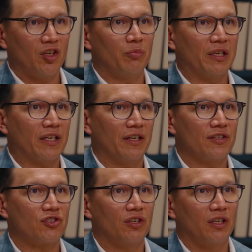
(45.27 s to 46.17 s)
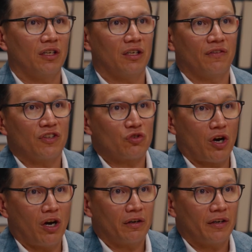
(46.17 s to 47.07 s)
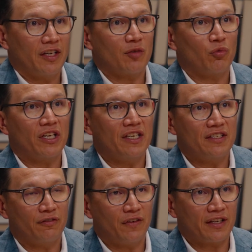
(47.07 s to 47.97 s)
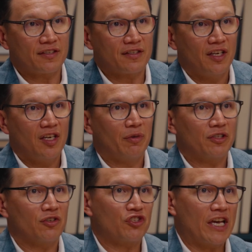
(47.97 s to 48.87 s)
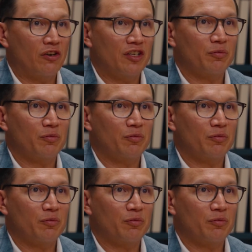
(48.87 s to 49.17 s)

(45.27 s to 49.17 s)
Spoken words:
Because if it's wrong, it's a pretty easy fix, but the standard is